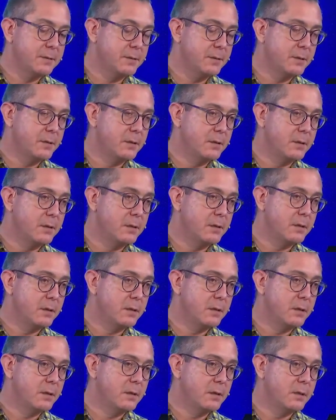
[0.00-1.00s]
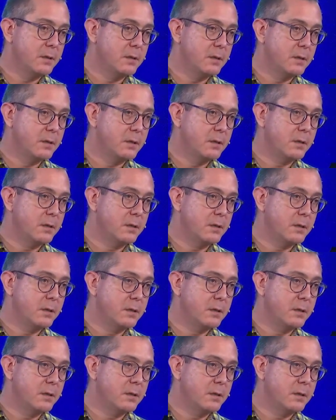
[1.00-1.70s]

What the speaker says: [no speech]